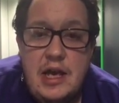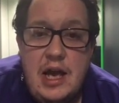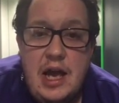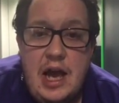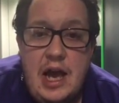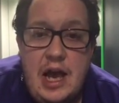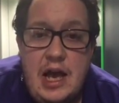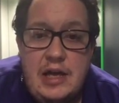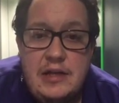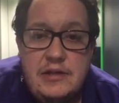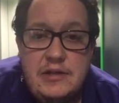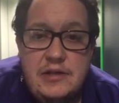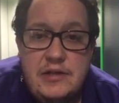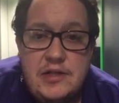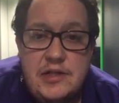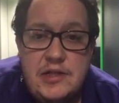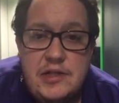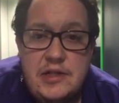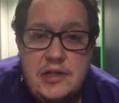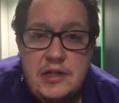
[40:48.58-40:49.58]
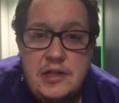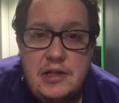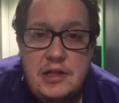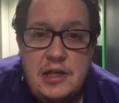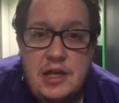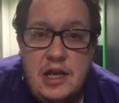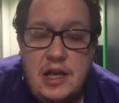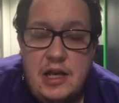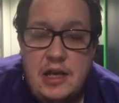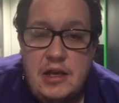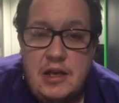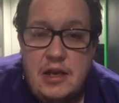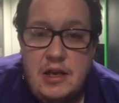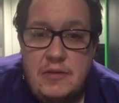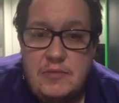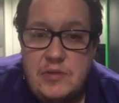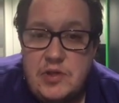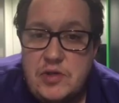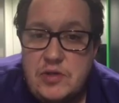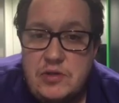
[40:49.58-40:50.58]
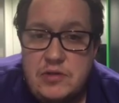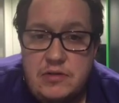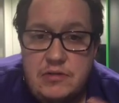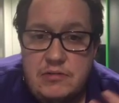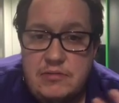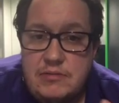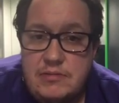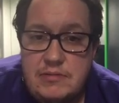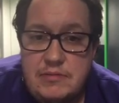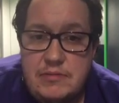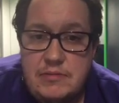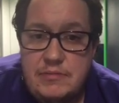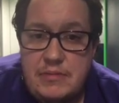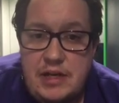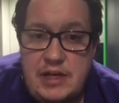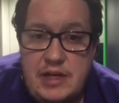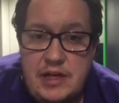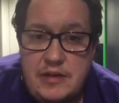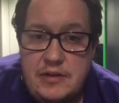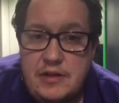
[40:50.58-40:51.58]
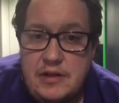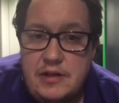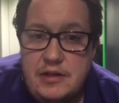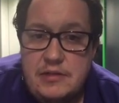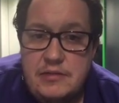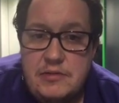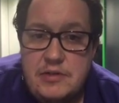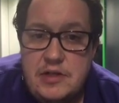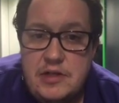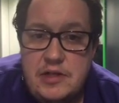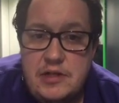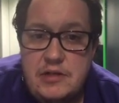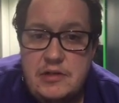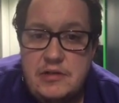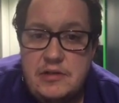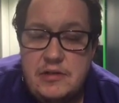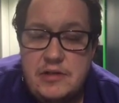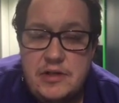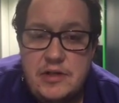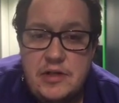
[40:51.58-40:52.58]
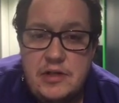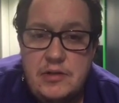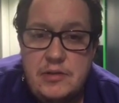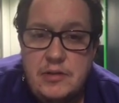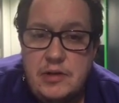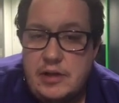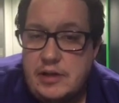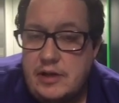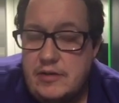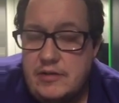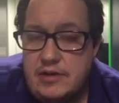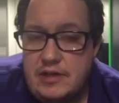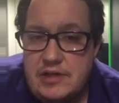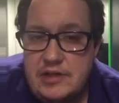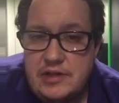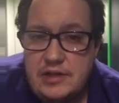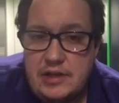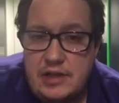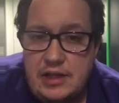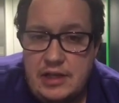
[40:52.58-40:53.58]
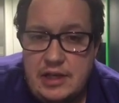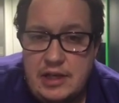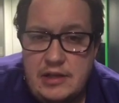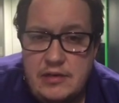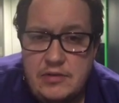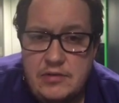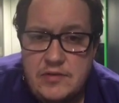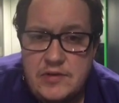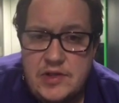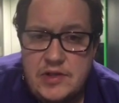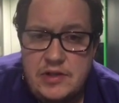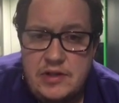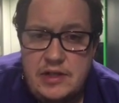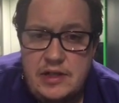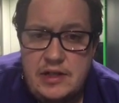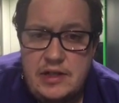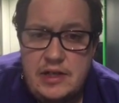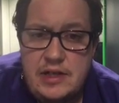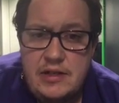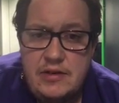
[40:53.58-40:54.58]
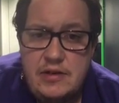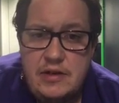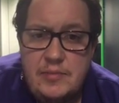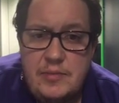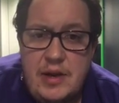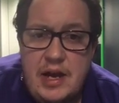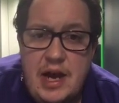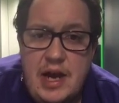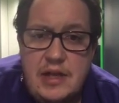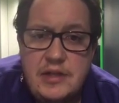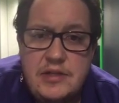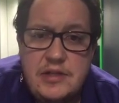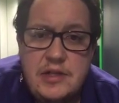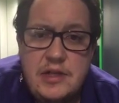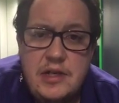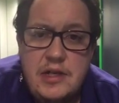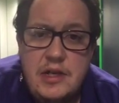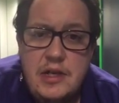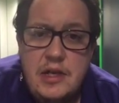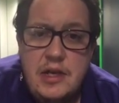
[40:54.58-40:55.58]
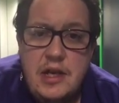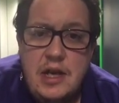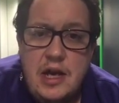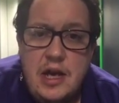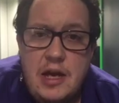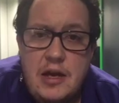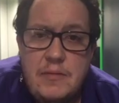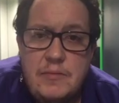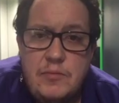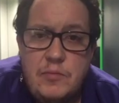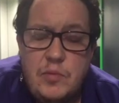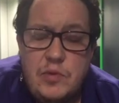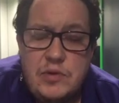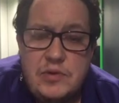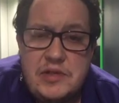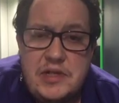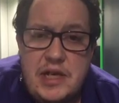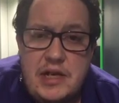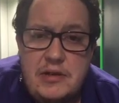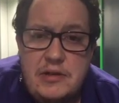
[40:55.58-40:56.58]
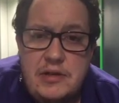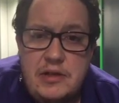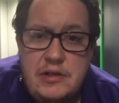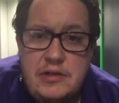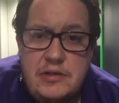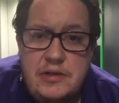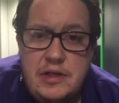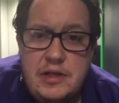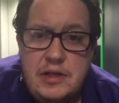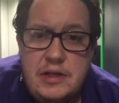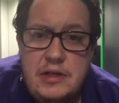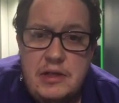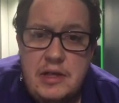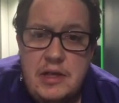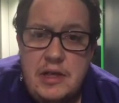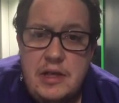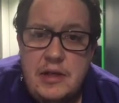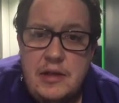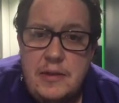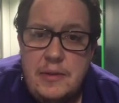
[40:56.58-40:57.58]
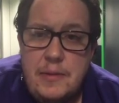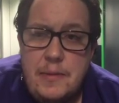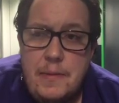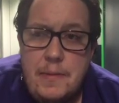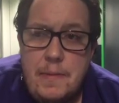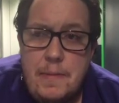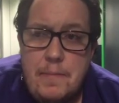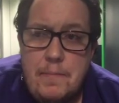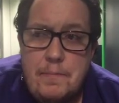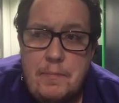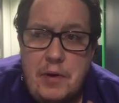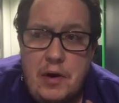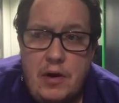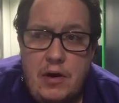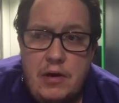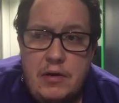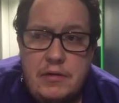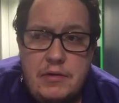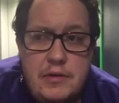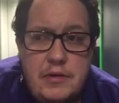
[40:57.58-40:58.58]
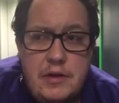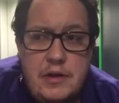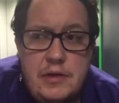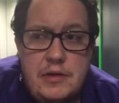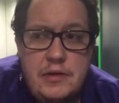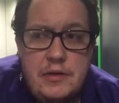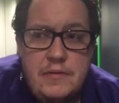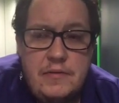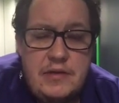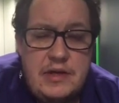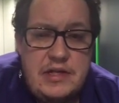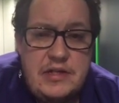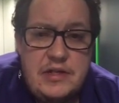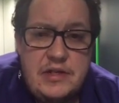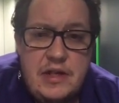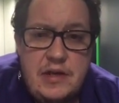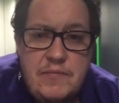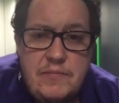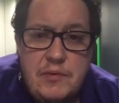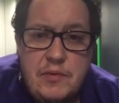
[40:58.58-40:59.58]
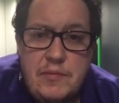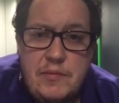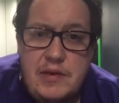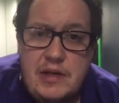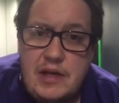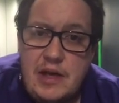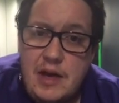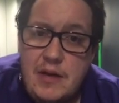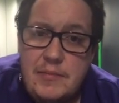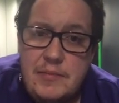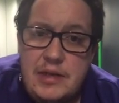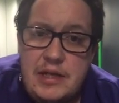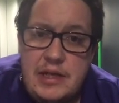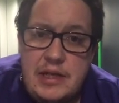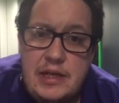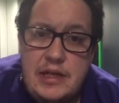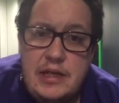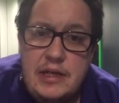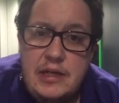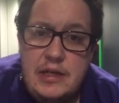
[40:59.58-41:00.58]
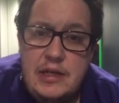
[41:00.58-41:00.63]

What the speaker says: And I'm sure many other students who are currently studying here or have studied here in the past will tell you that part of the reason they probably come here,